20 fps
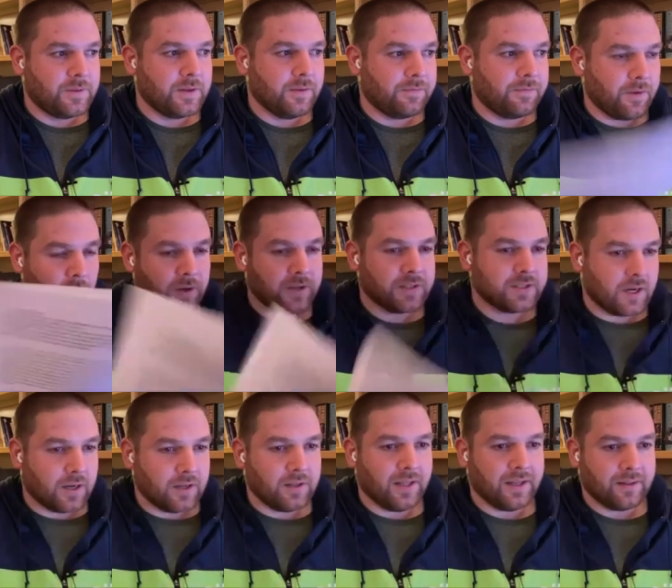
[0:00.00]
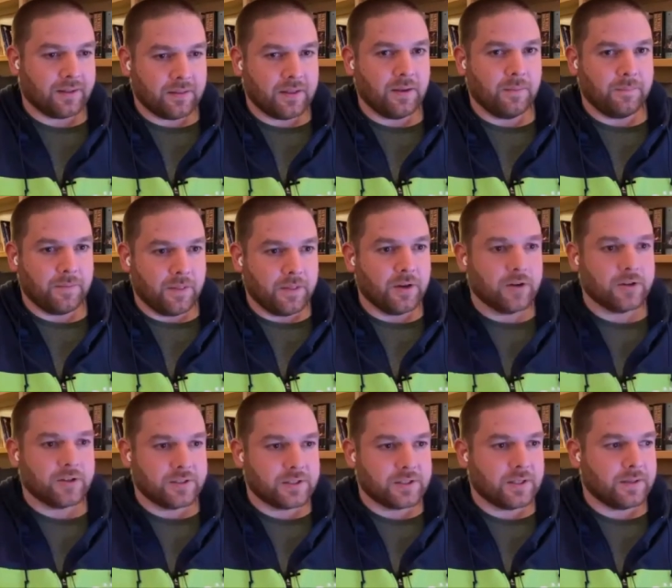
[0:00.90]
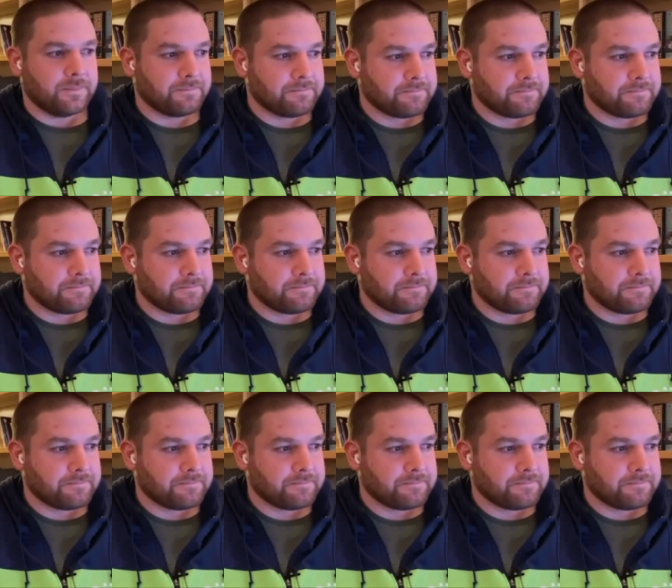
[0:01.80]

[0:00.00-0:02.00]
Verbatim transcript: to focus it's, on, especially like, the fact that